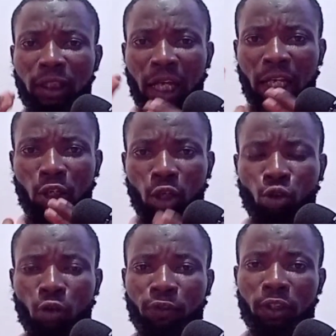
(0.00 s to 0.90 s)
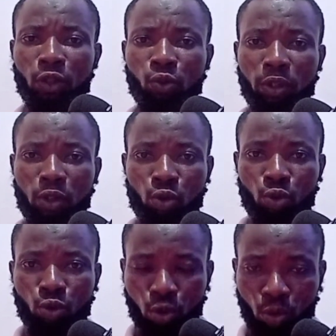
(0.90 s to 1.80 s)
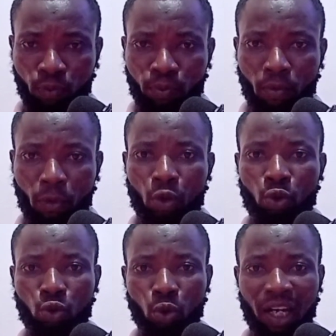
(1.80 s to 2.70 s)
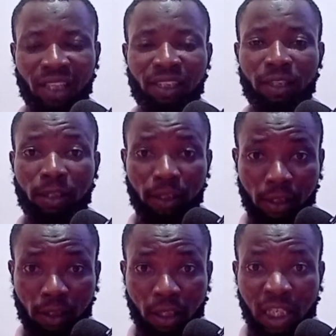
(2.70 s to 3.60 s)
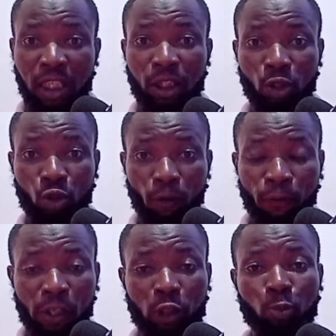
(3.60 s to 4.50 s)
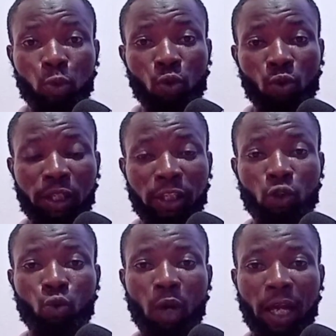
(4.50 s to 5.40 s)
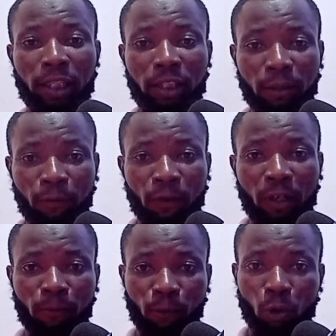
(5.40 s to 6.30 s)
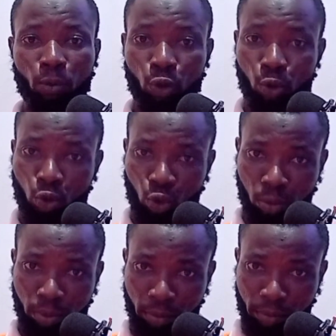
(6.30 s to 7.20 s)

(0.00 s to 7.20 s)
there are a lot of things you need to do to attain this. You know, Facebook is quite different from YouTube